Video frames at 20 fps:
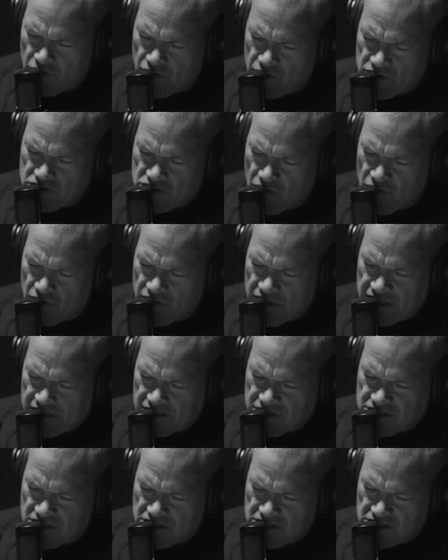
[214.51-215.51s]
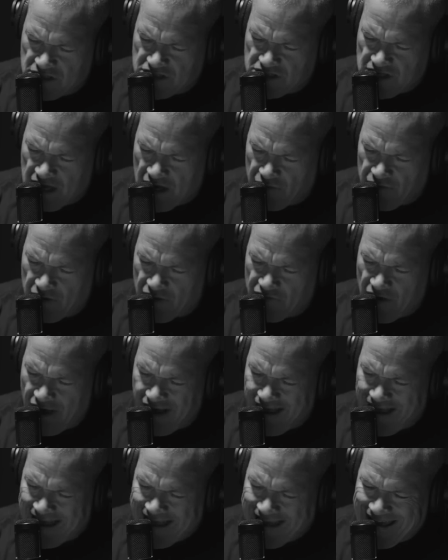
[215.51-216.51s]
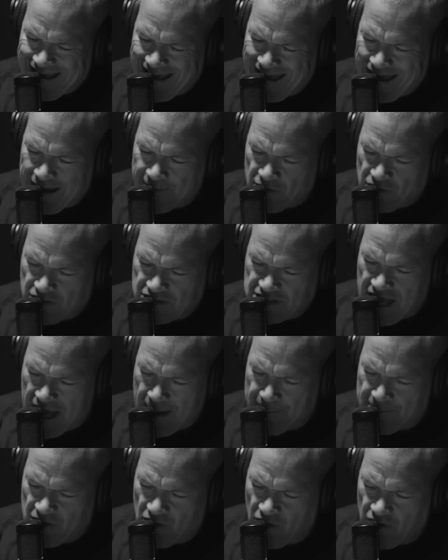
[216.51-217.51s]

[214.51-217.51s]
there was no need, since the sound of a hammer tapping